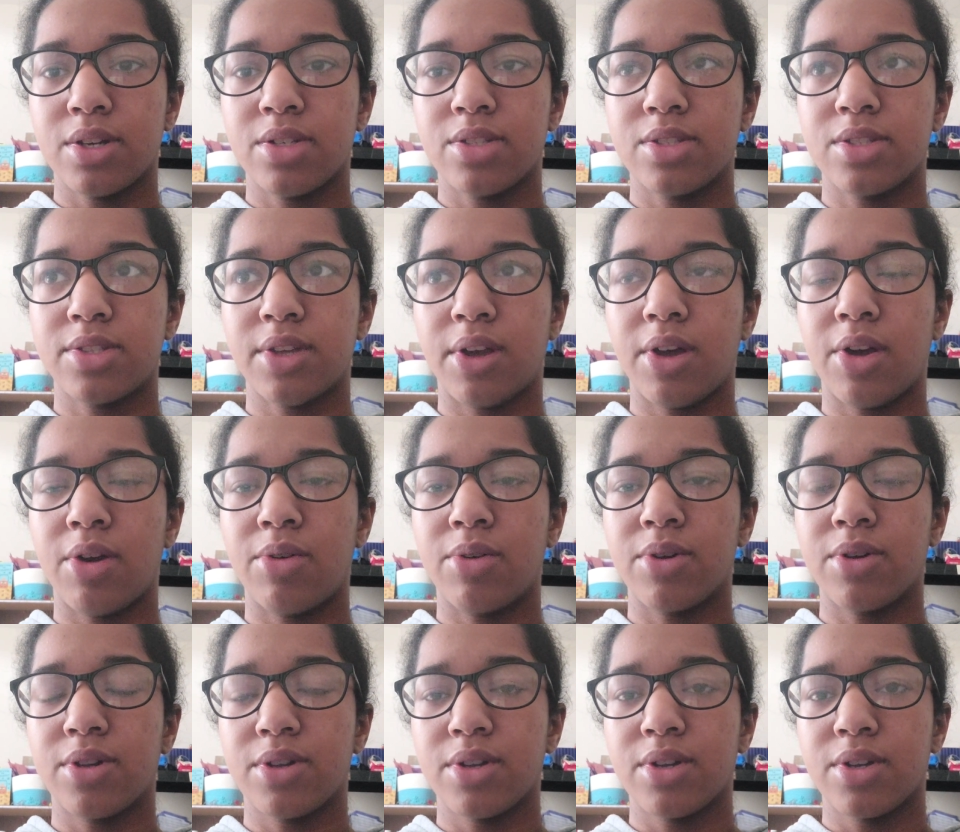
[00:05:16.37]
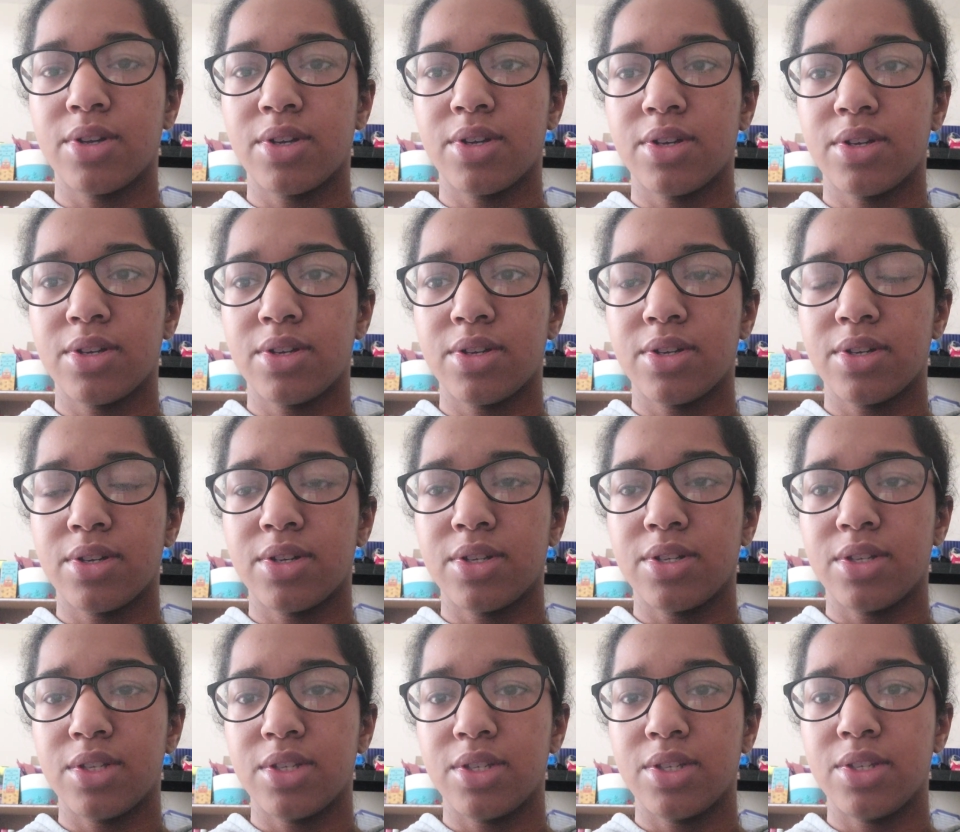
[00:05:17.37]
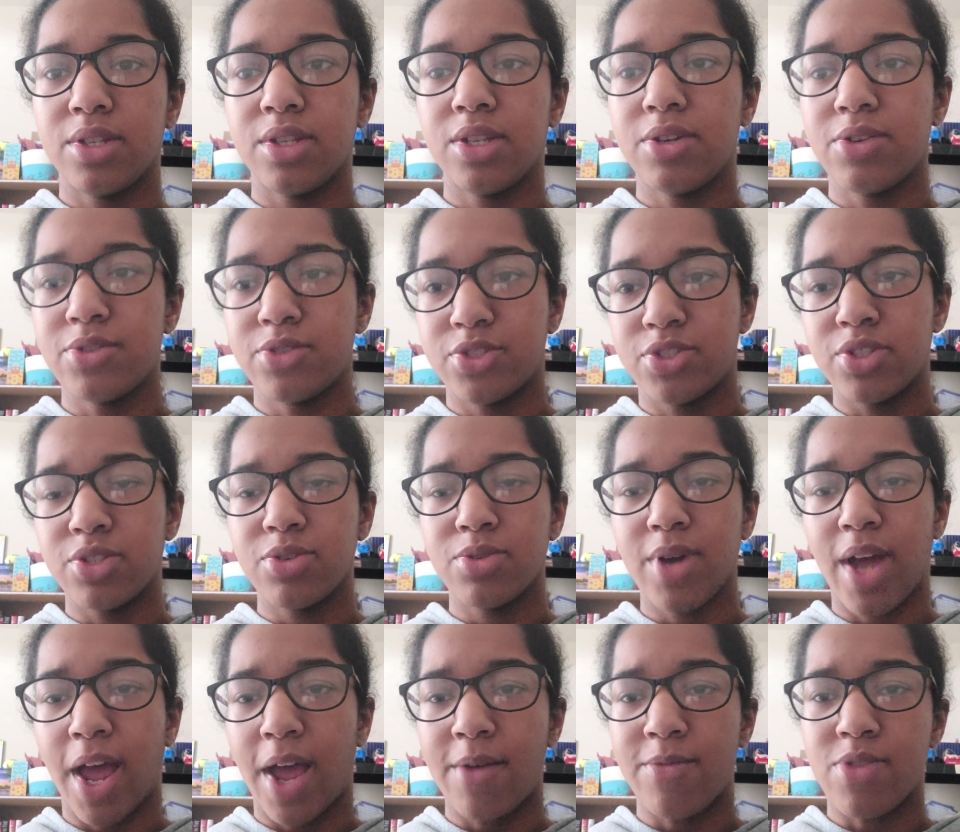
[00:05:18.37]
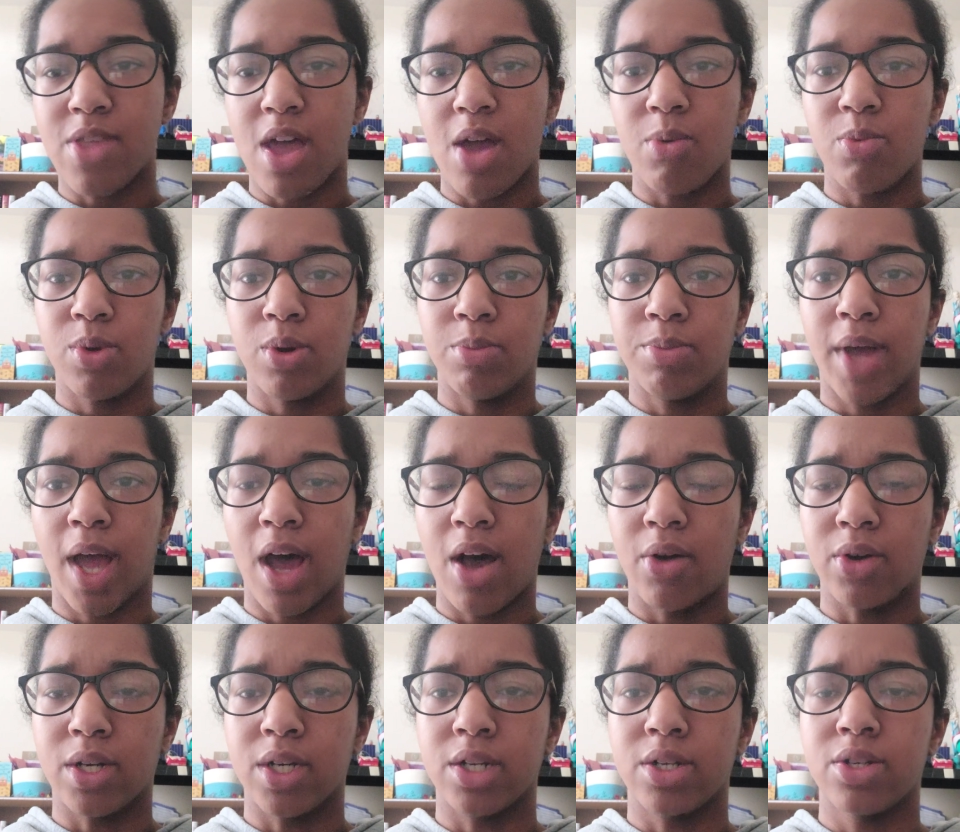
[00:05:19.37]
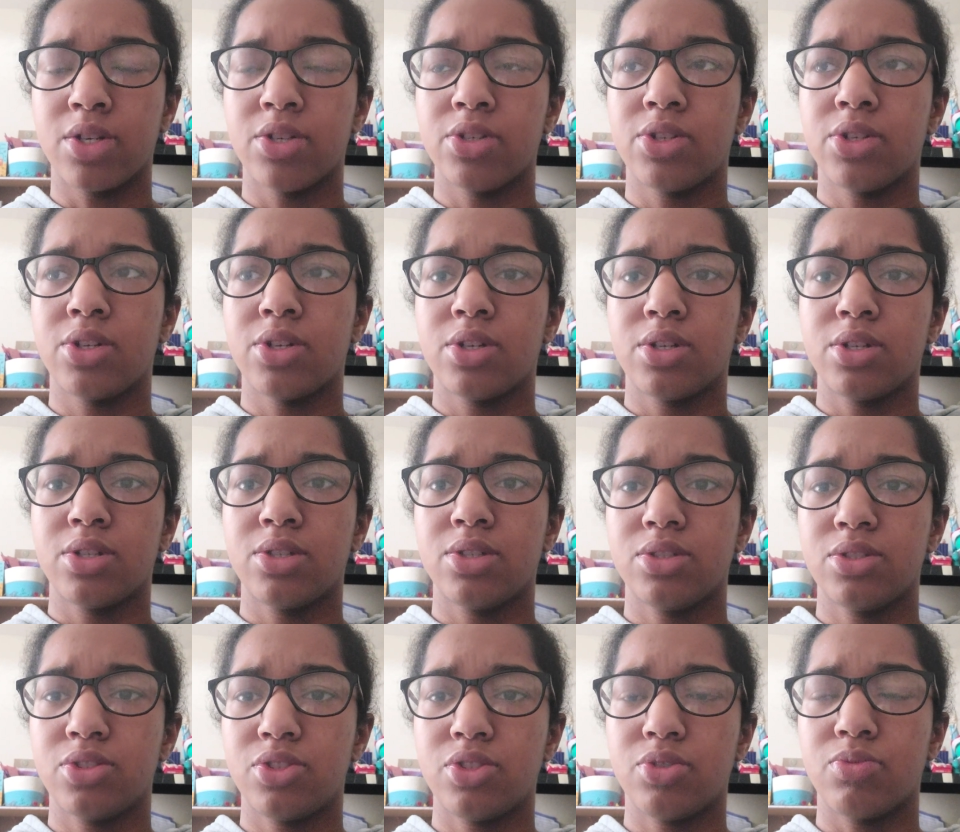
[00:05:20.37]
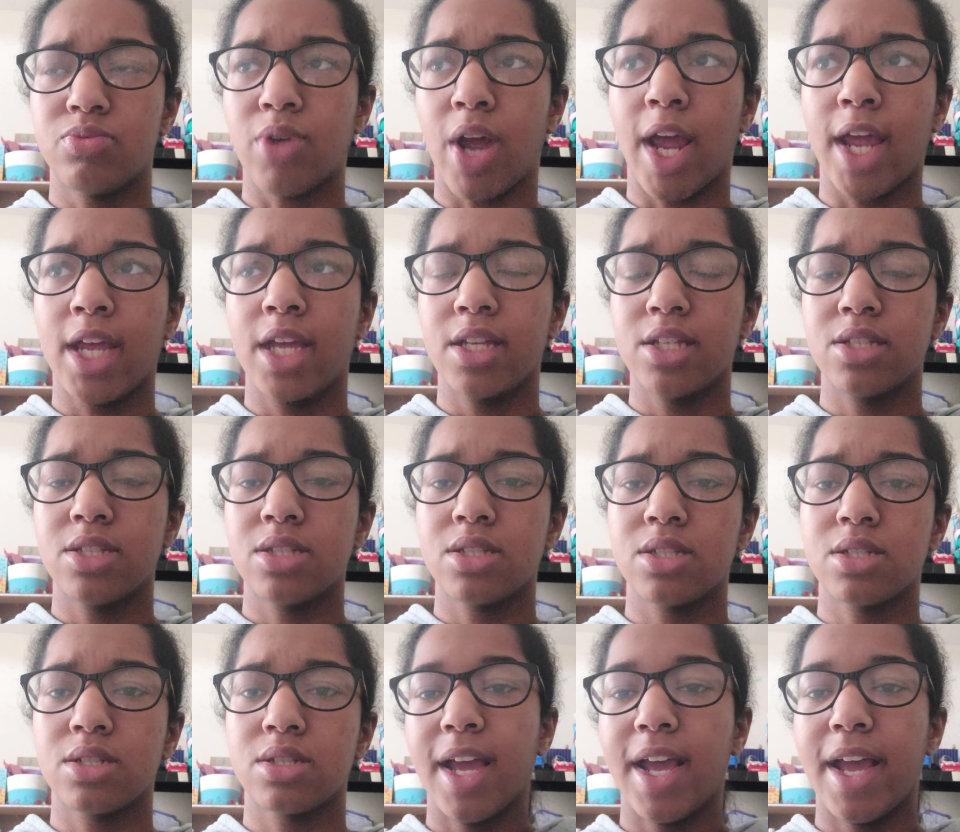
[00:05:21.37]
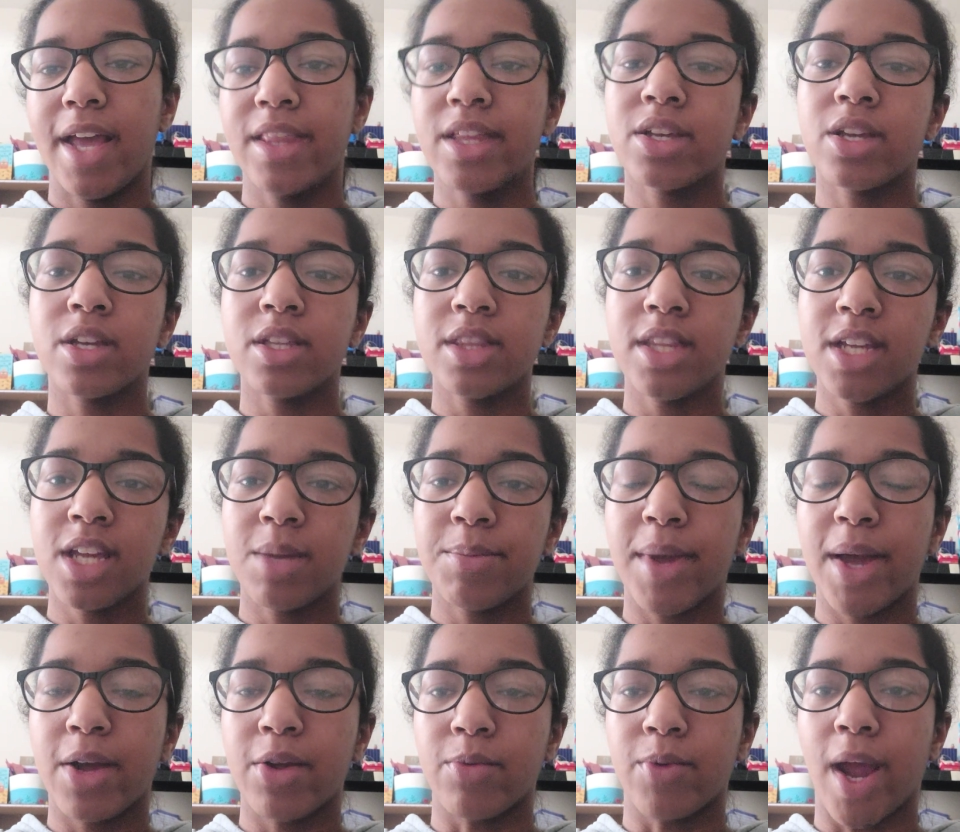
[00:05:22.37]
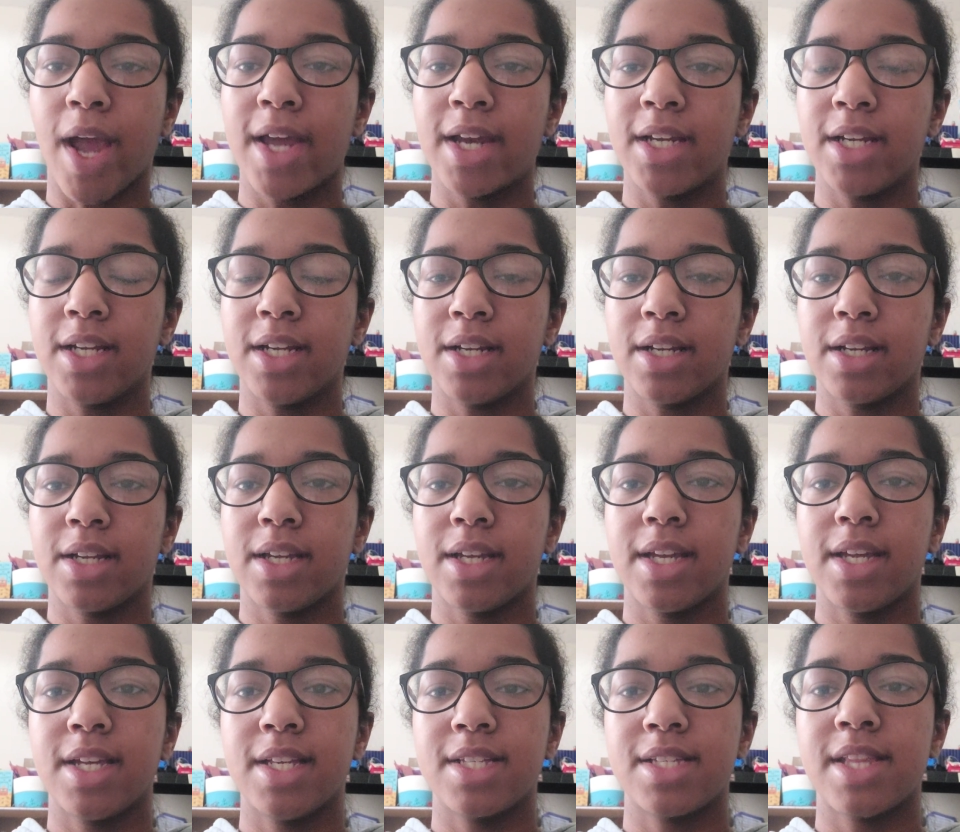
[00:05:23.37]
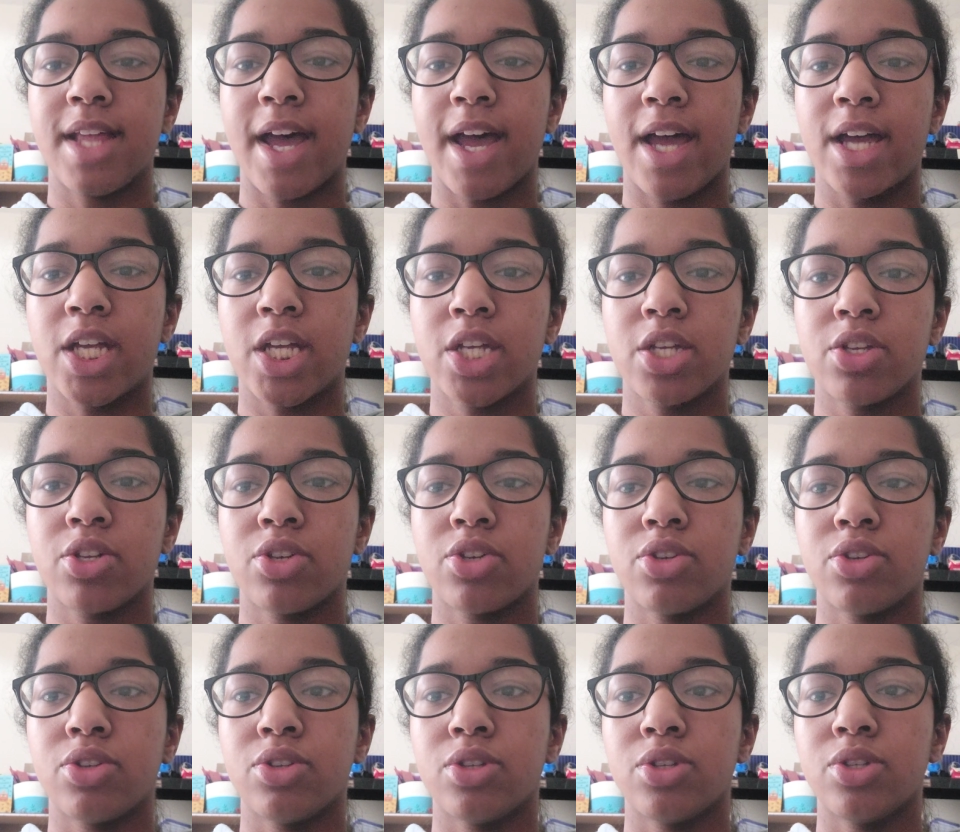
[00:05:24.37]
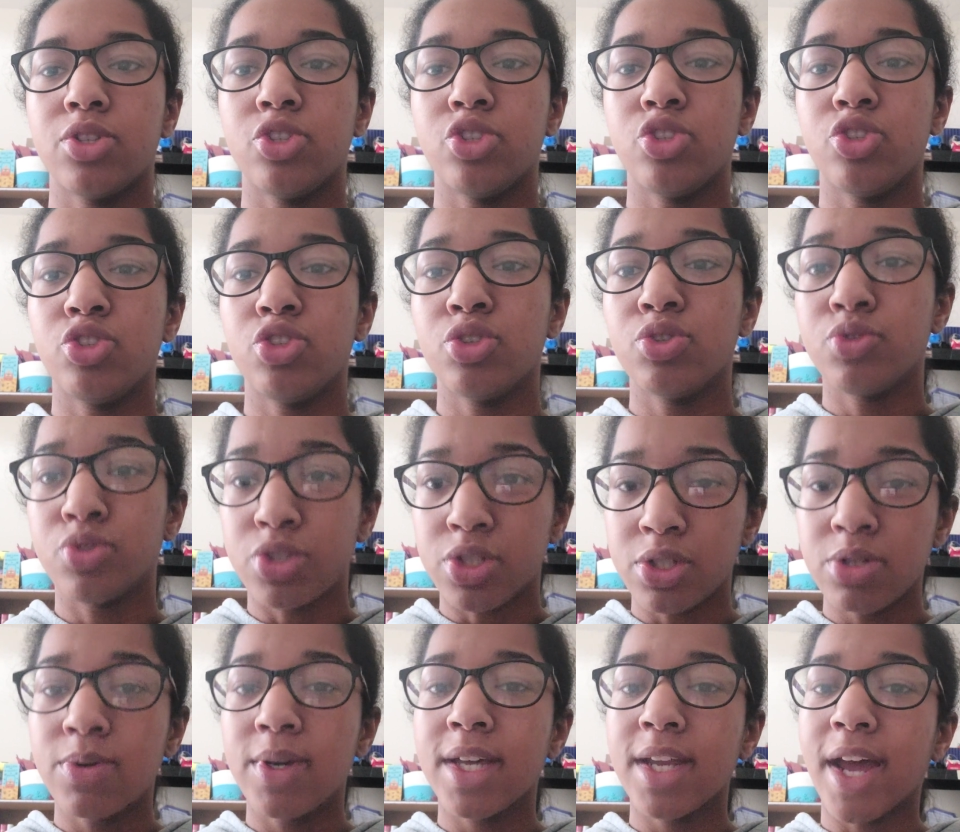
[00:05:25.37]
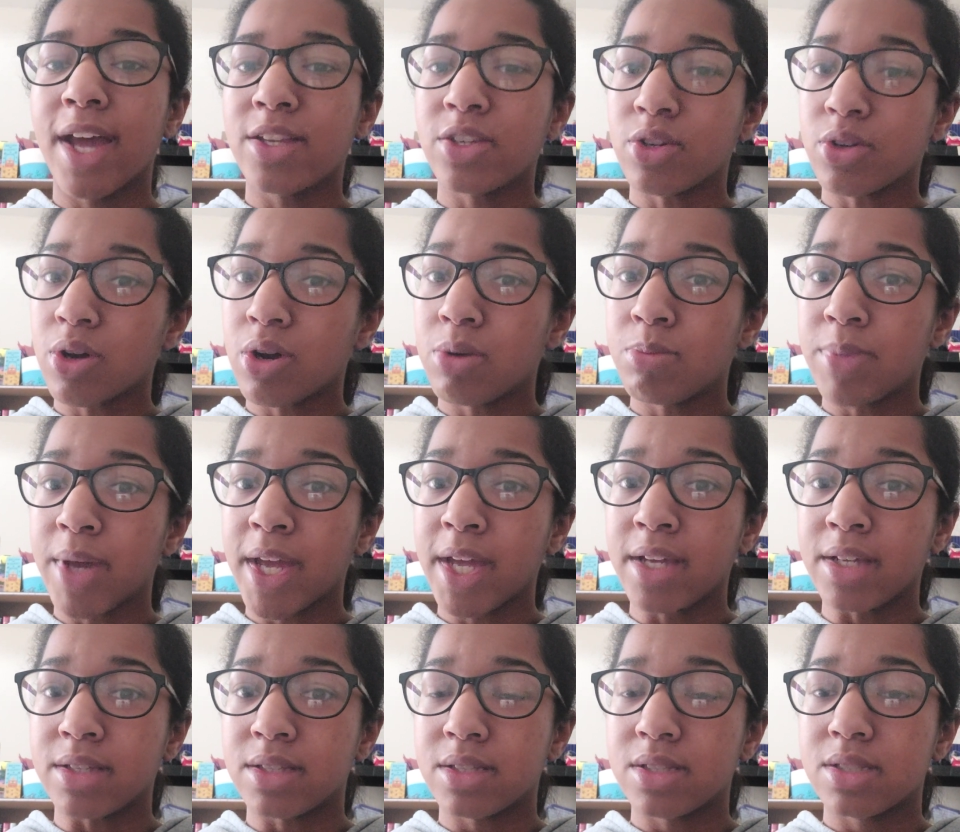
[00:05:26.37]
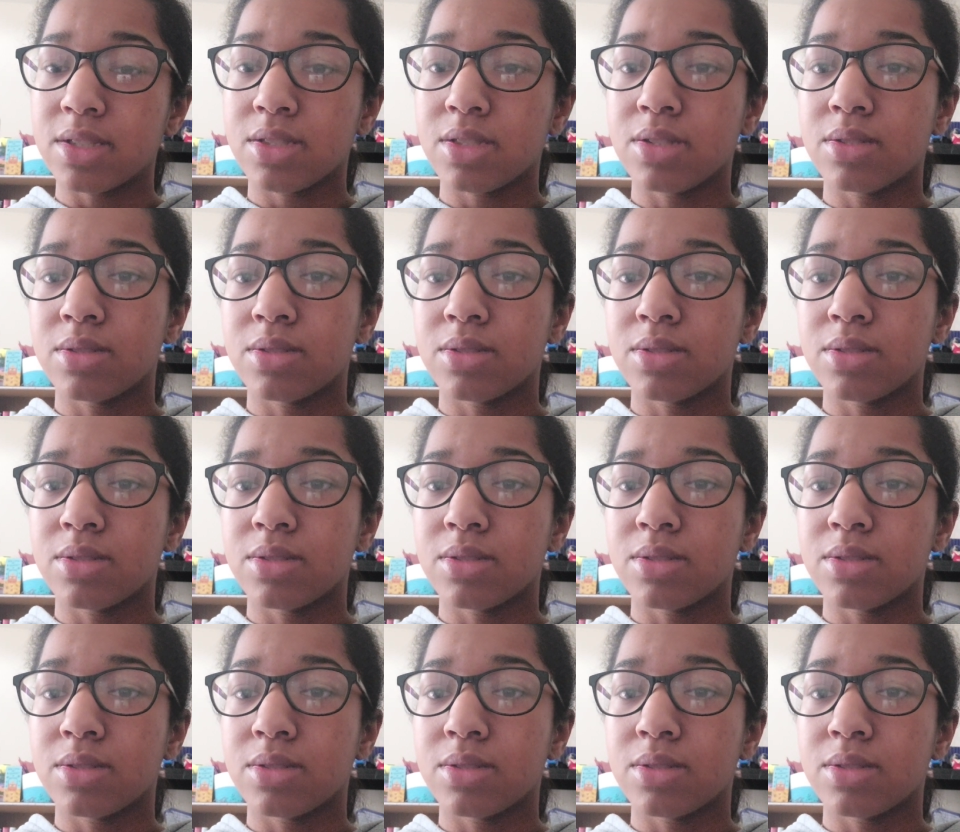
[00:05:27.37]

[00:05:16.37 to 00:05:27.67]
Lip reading: So you do have that willpower to write. And the good thing about writing is that you do it at your own pace